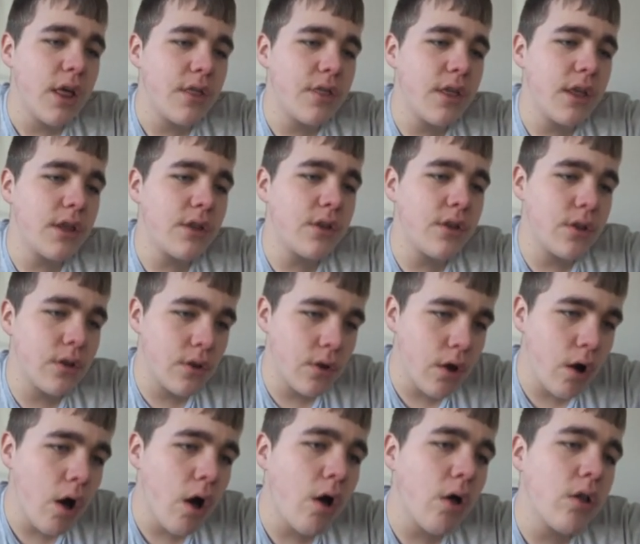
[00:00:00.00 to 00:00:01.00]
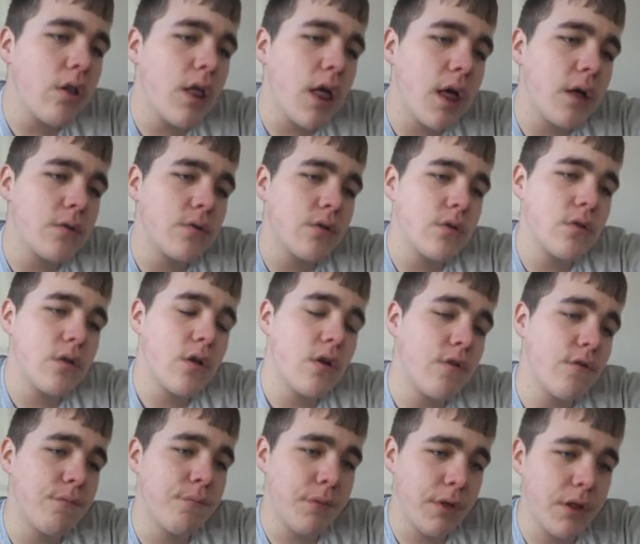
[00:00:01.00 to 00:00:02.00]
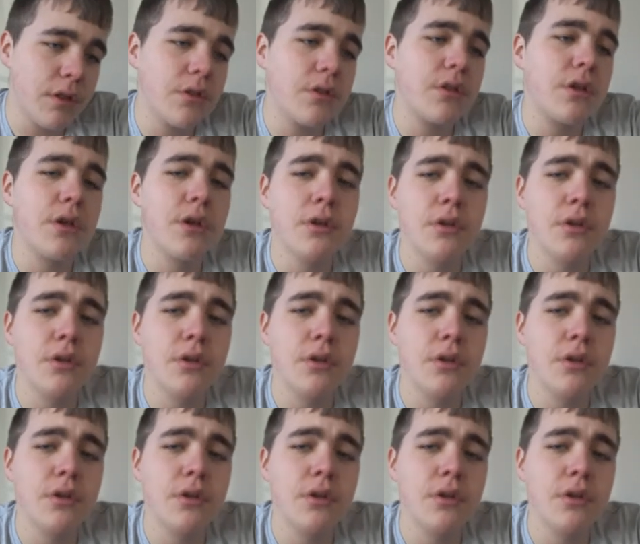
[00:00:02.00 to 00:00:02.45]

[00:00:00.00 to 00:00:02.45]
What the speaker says: then you're all out of milk.